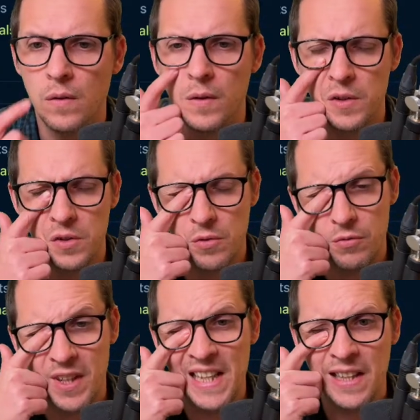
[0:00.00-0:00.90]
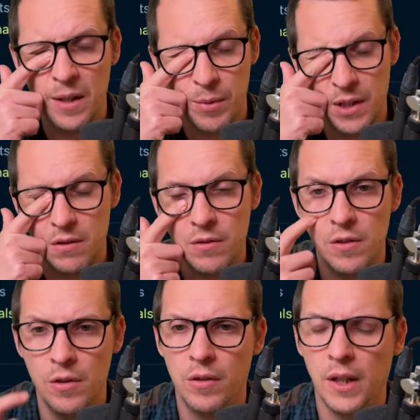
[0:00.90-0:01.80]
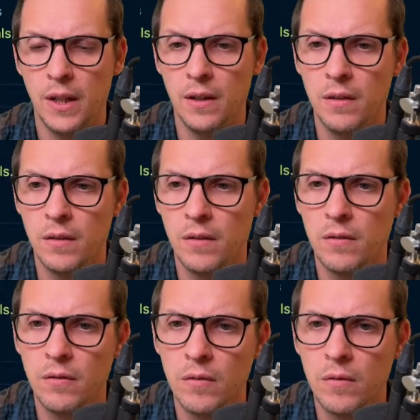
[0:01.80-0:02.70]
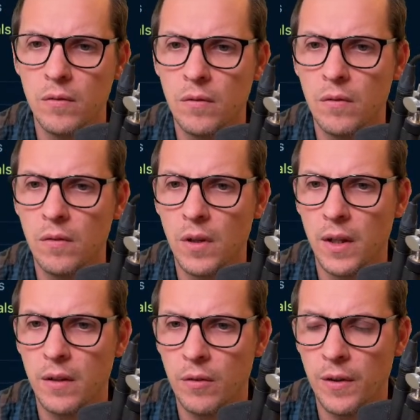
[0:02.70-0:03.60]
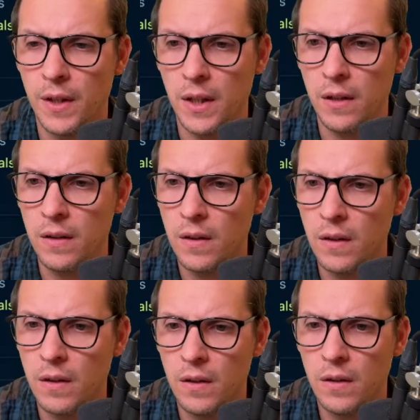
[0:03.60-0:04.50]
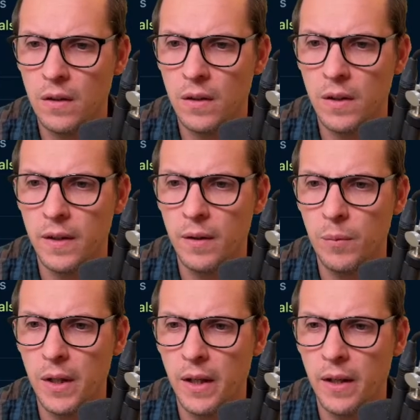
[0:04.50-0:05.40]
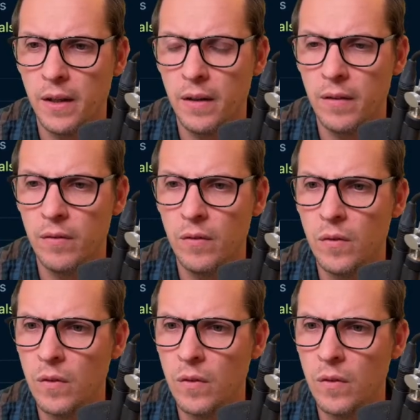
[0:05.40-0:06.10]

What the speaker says: You don't rename it during like running it. And then we have,